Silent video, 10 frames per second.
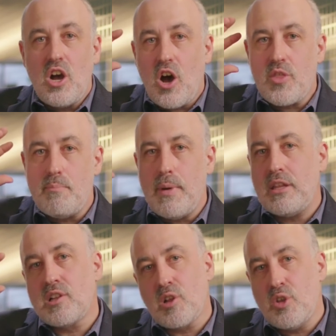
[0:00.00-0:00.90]
are the
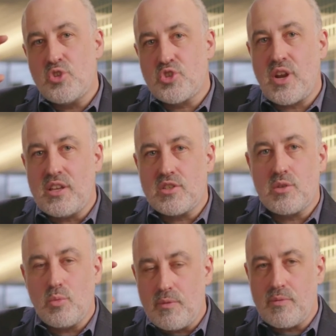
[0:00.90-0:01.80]
mental constraints that
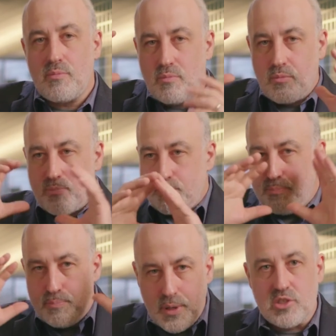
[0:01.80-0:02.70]
we've
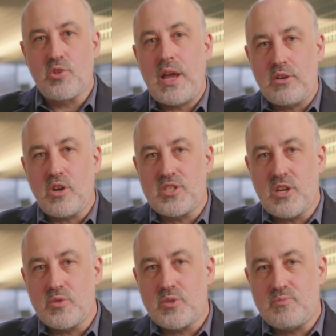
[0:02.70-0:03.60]
built around
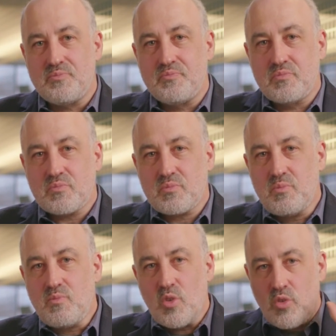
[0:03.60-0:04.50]
ourselves,
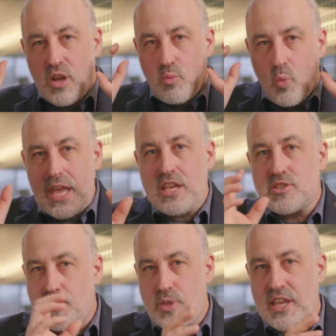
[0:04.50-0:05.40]
right? Ways
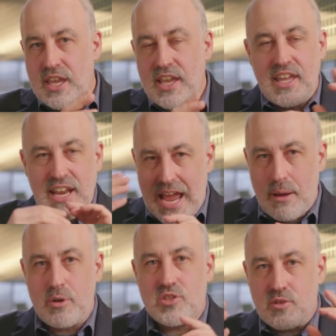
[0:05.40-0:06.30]
of thinking and
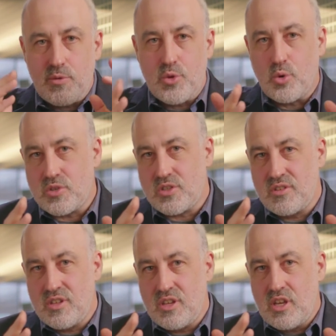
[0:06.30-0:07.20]
habits of thought.
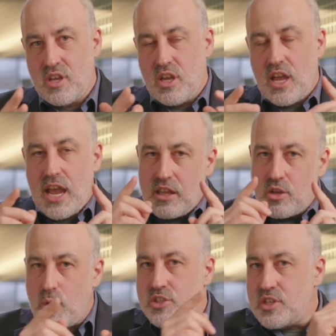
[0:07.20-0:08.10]
And the
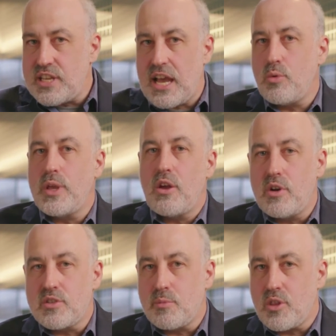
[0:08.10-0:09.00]
question is, how do we get
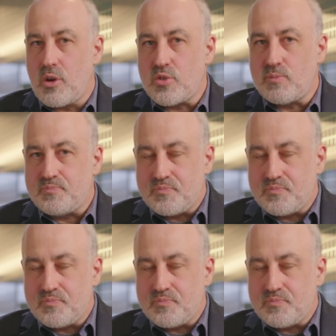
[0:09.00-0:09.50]
rid of some of those?